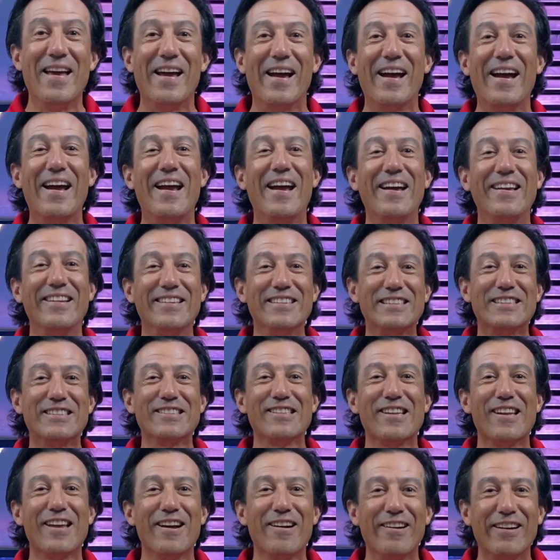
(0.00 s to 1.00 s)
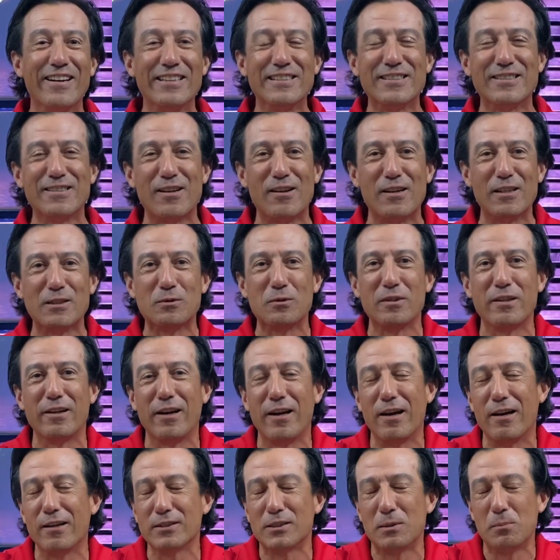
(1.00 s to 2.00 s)
Hey, this is Larry Gonzales with your
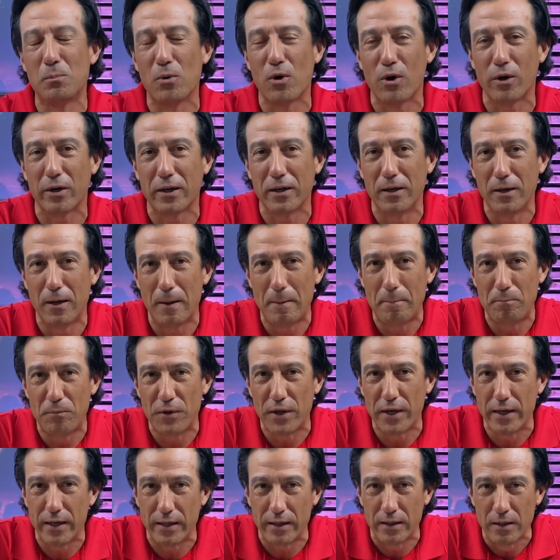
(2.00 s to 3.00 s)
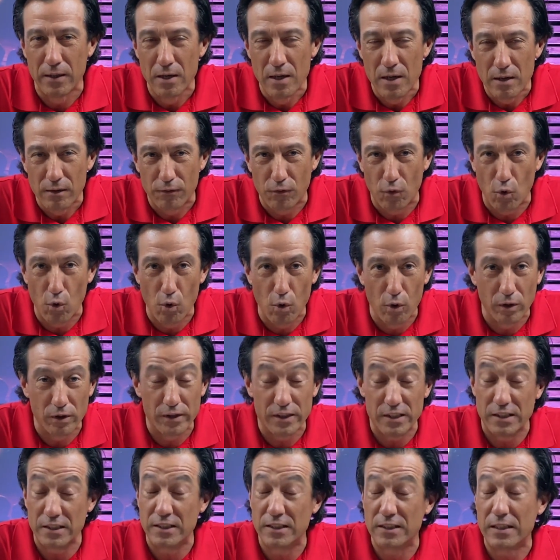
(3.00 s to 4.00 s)
housing market update for
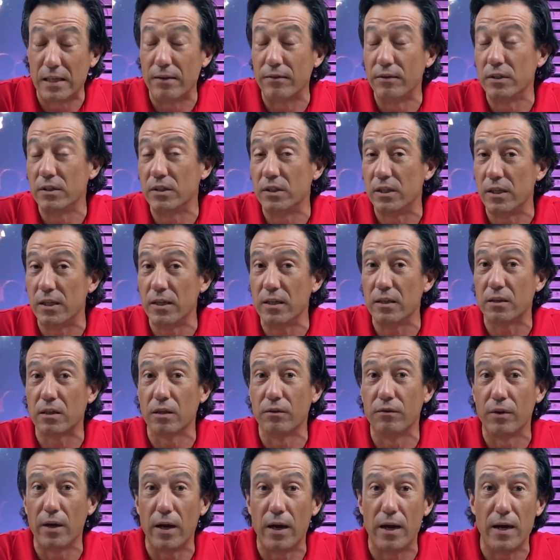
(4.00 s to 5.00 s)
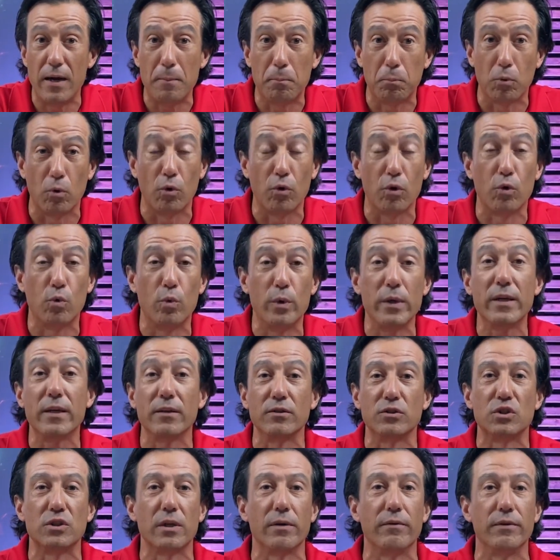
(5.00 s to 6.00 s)
the 17th of April, the week
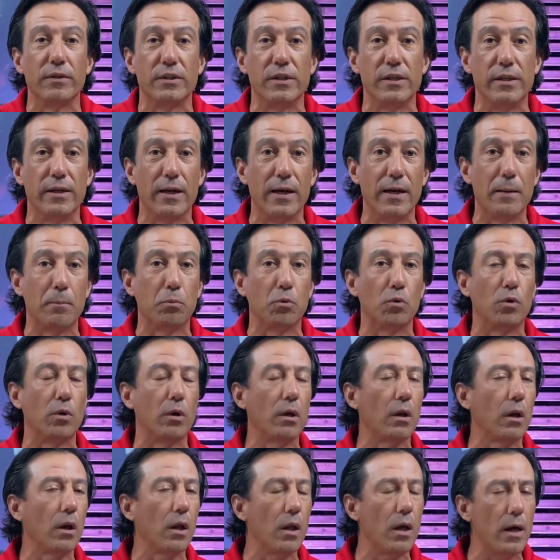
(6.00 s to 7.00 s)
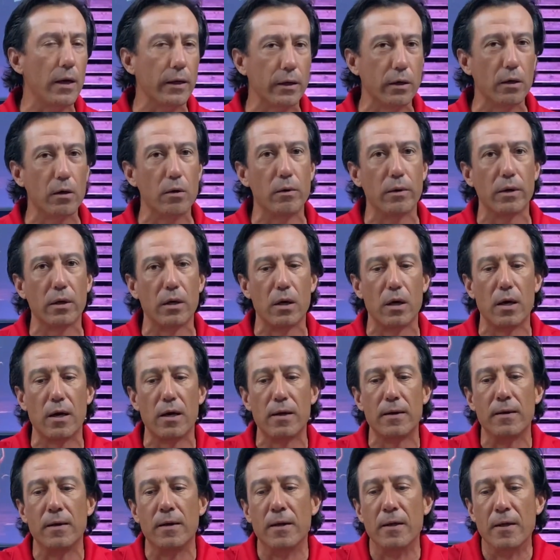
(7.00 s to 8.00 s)
of 17 April. A lot going
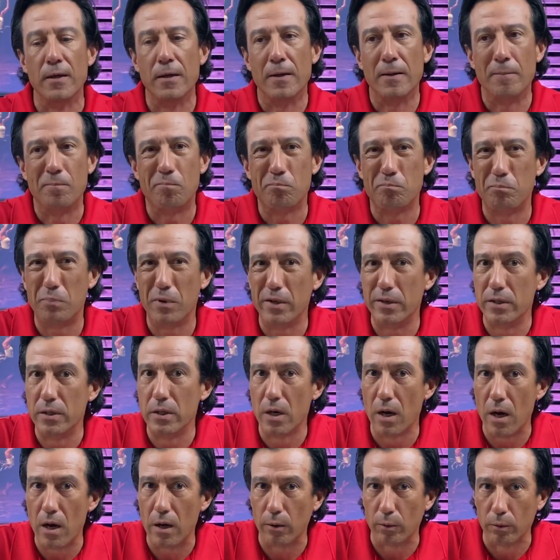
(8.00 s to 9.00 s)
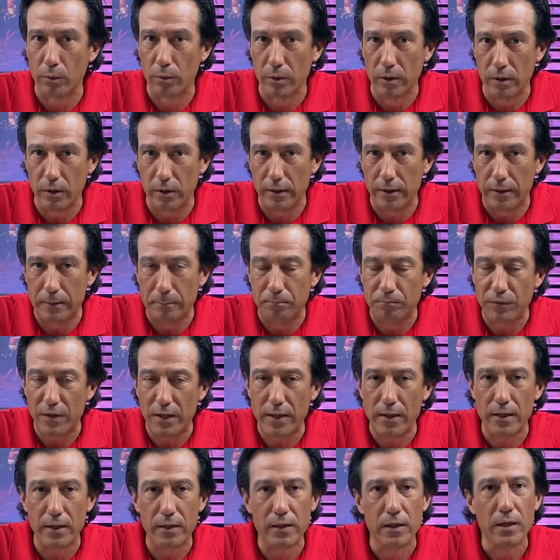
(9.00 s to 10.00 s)
on, but not really.
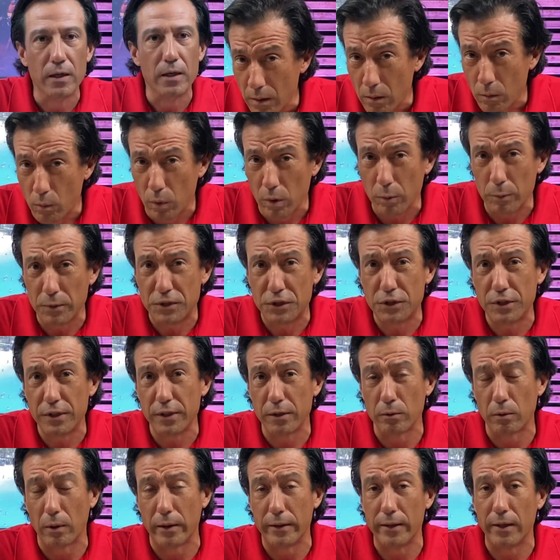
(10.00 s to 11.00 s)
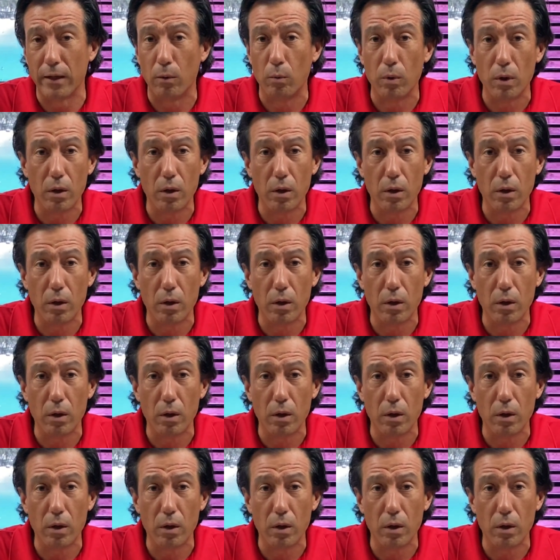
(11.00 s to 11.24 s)
And what are we seeing right now?